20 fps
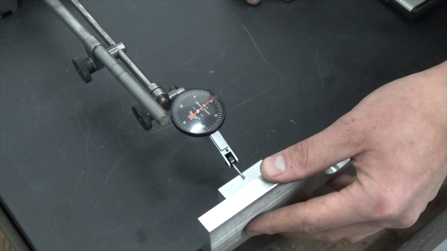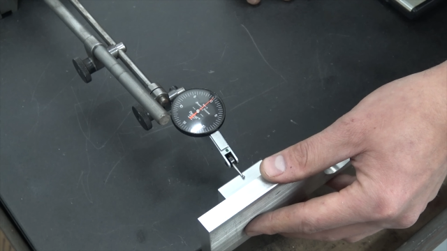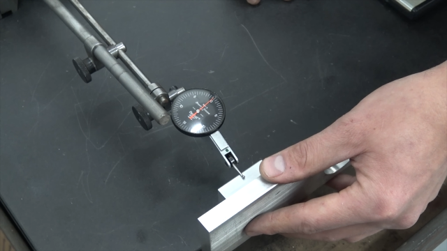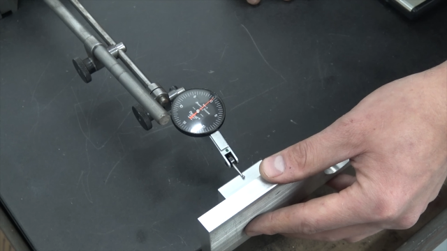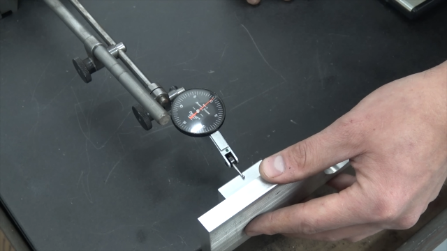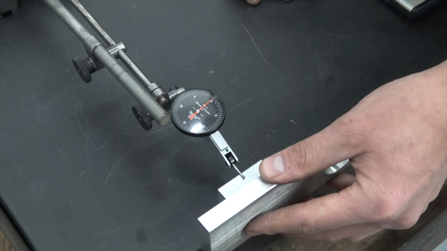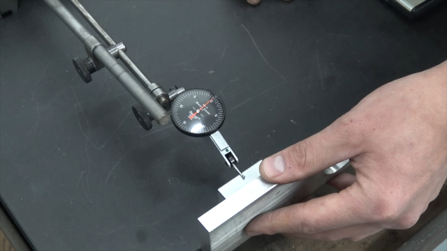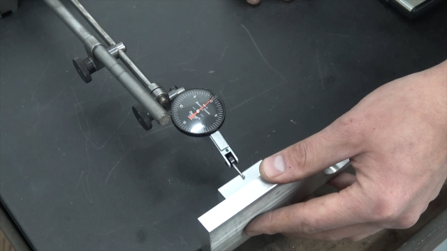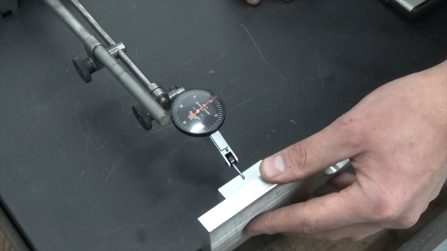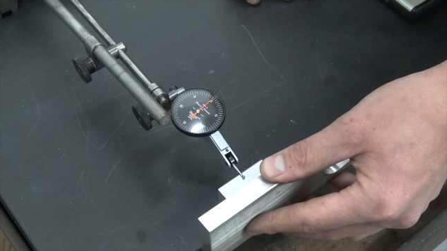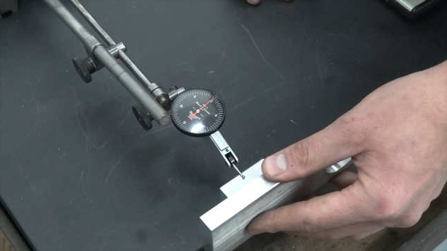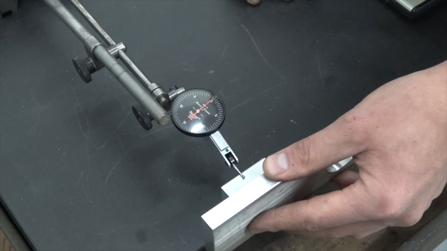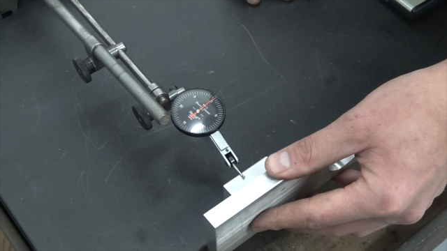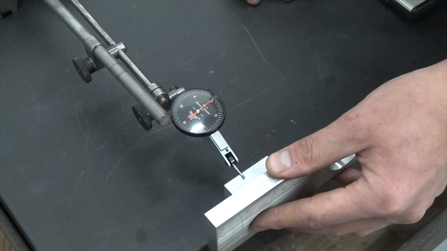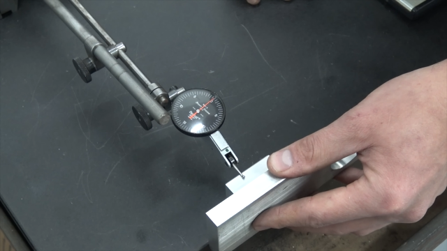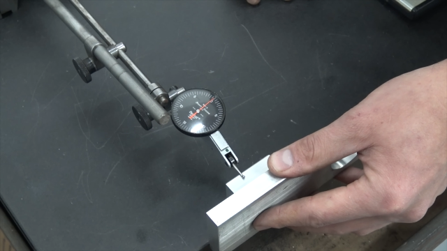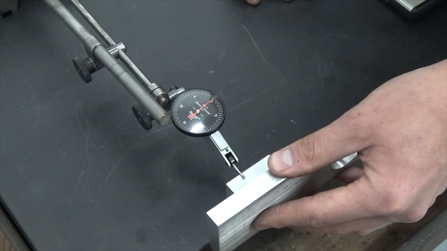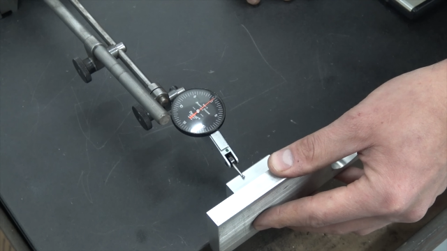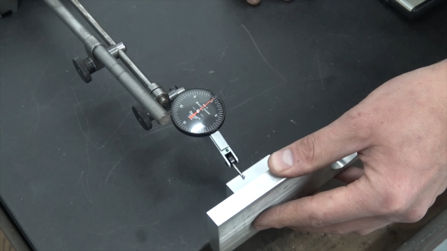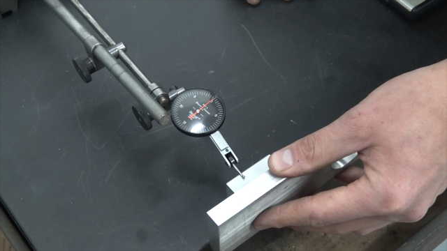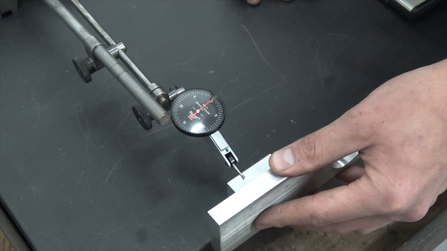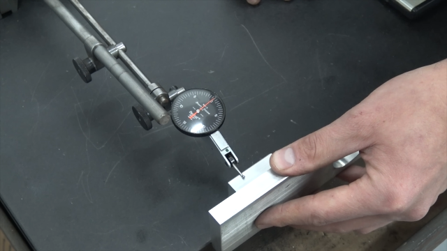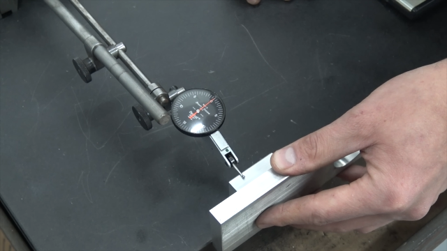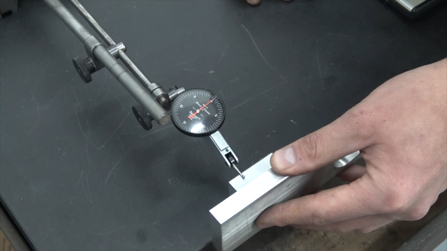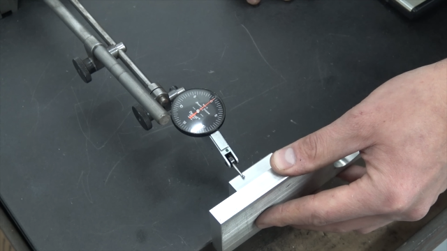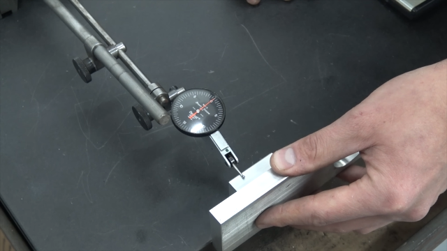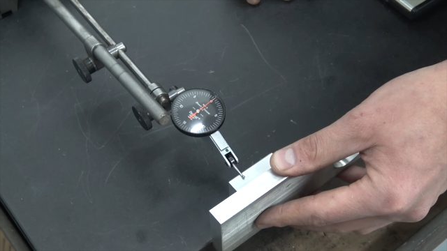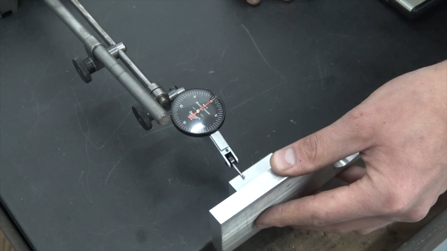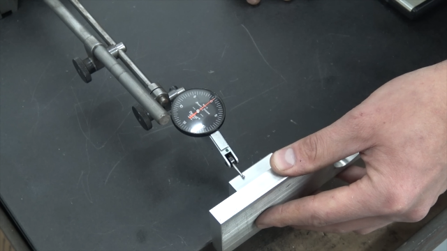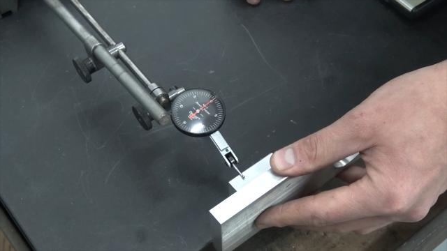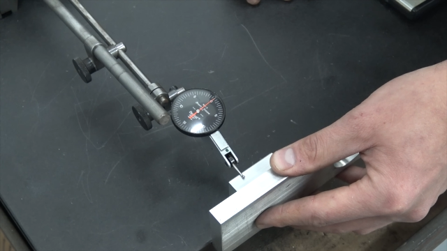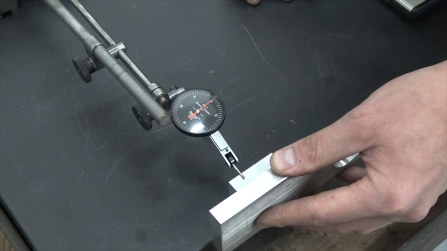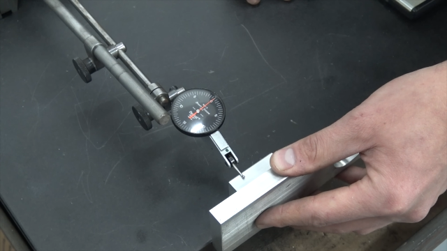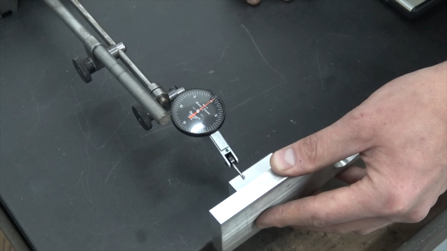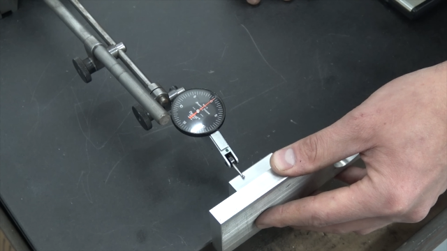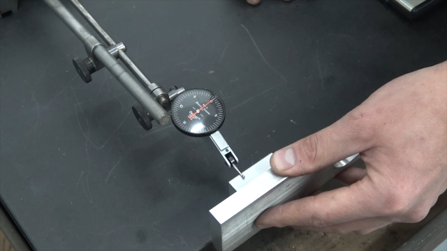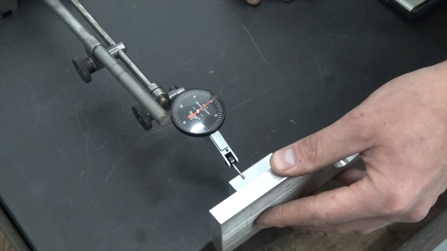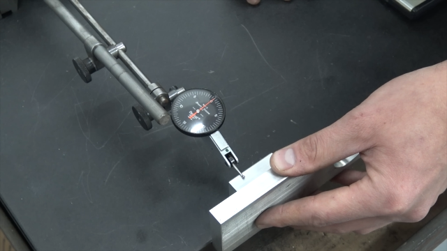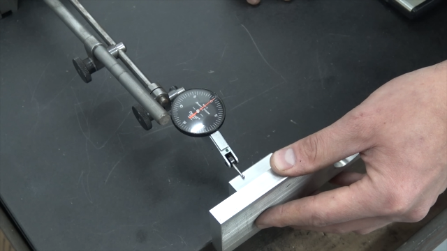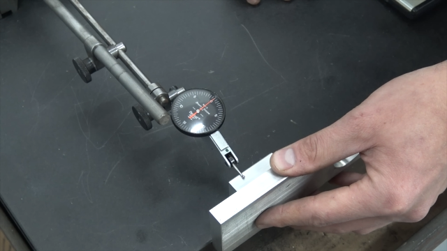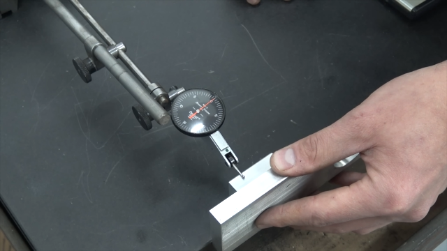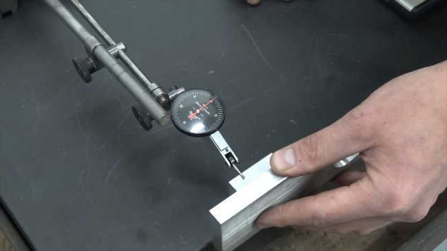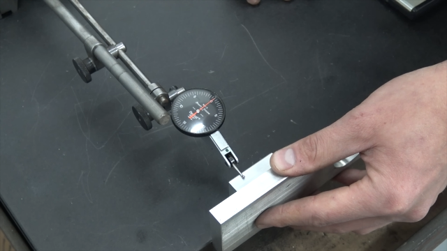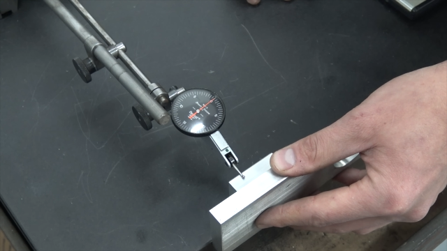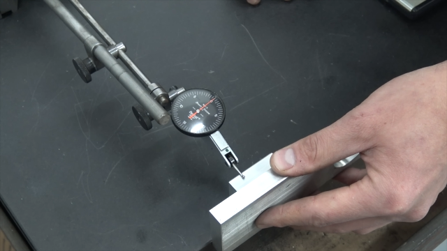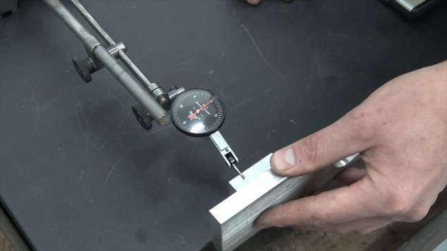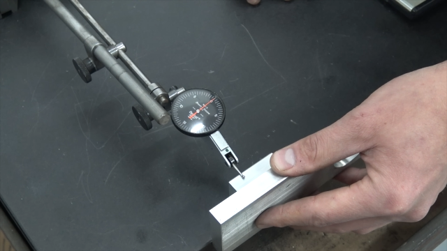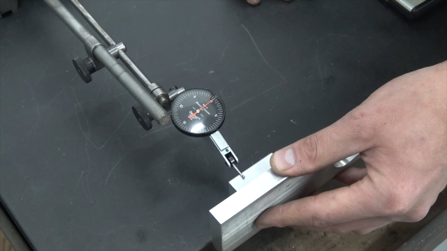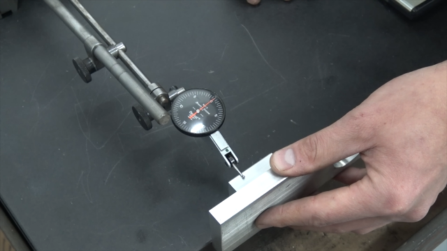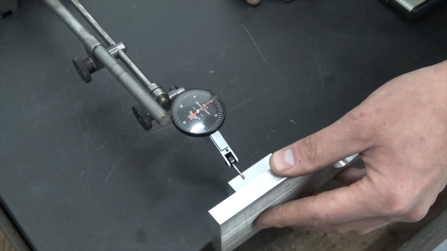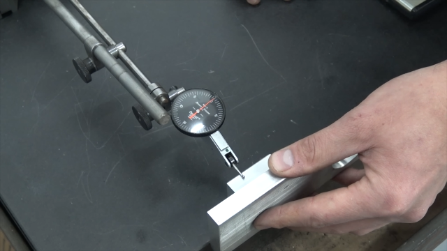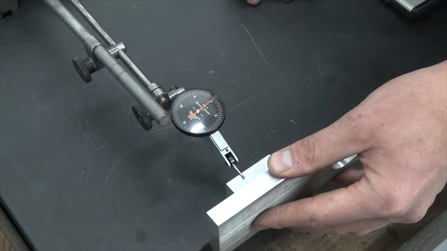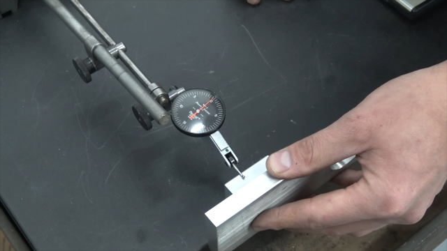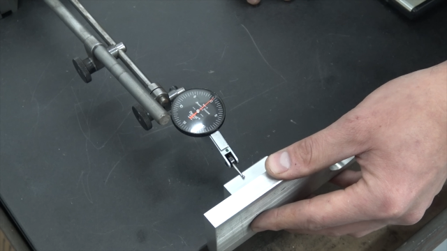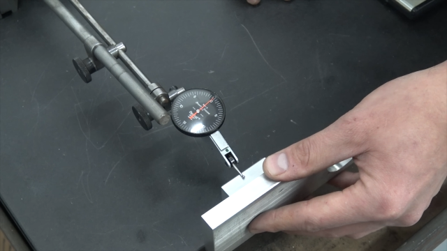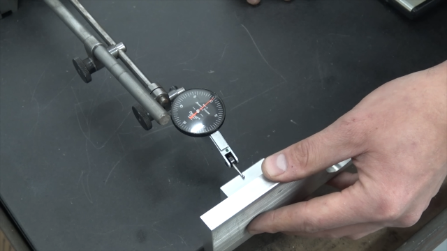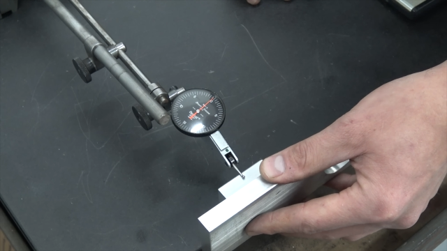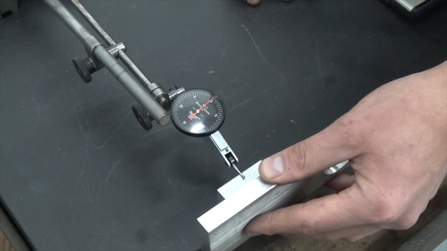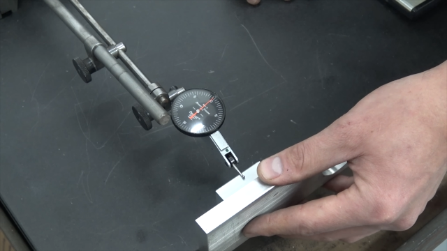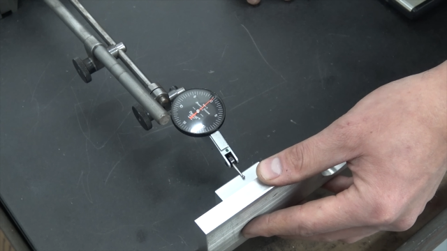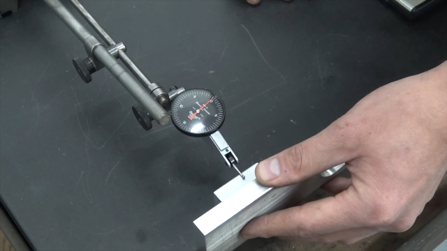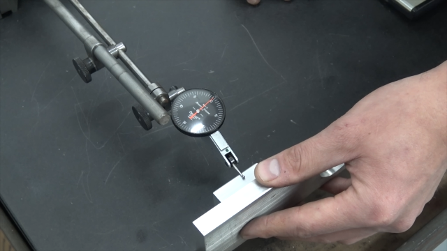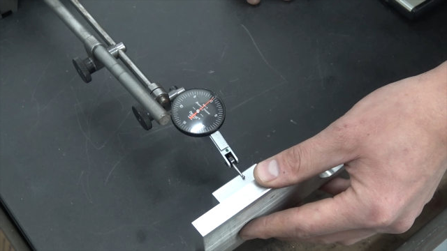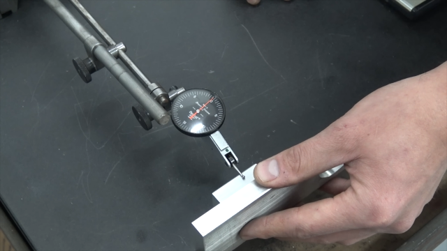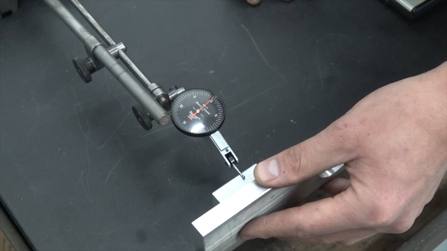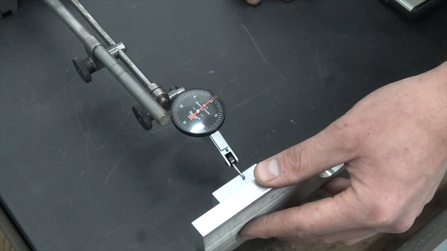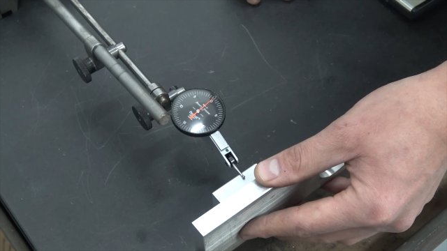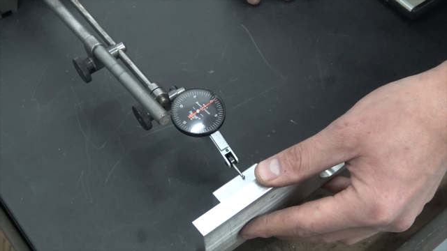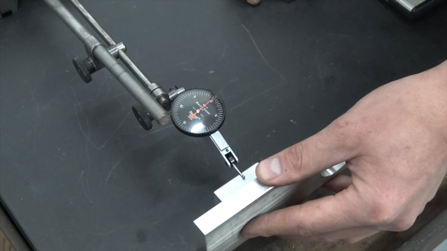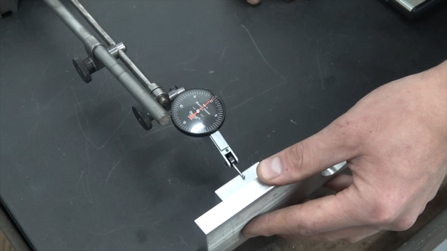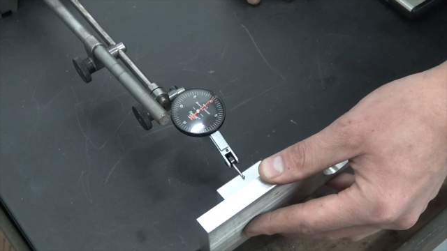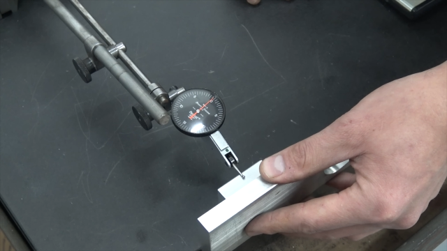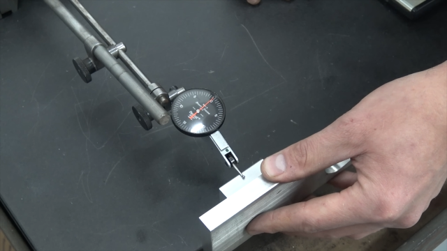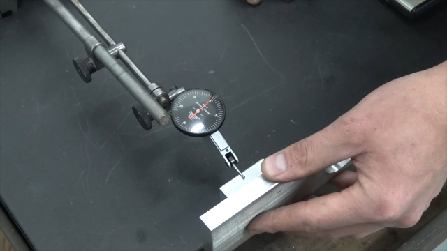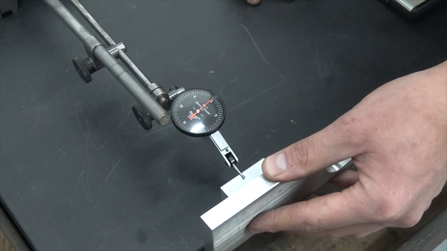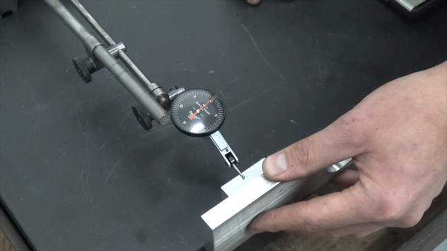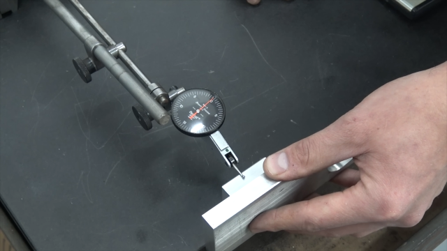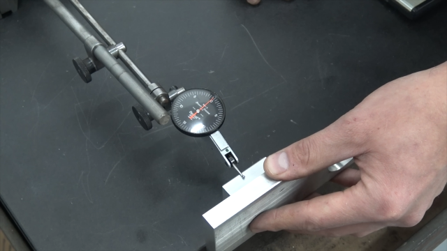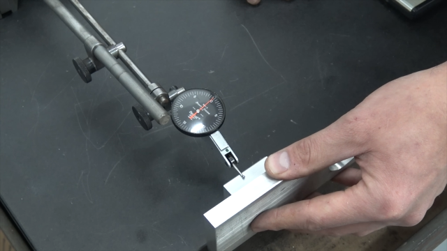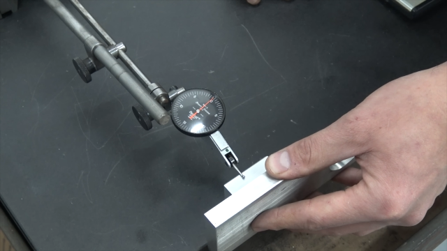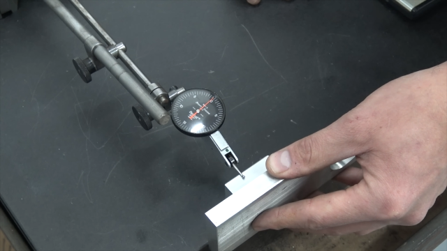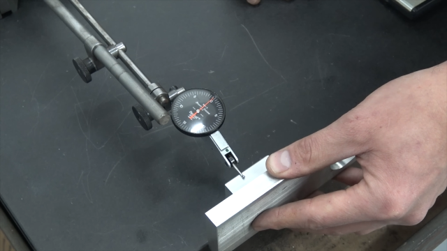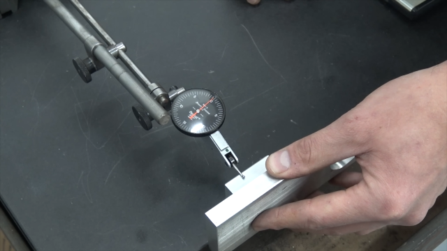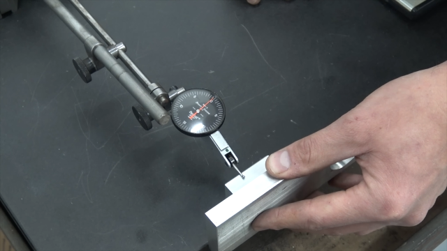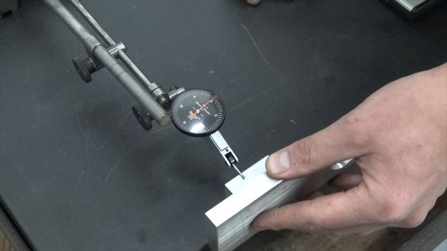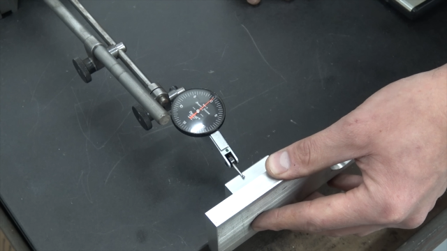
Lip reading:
(no speaker visible)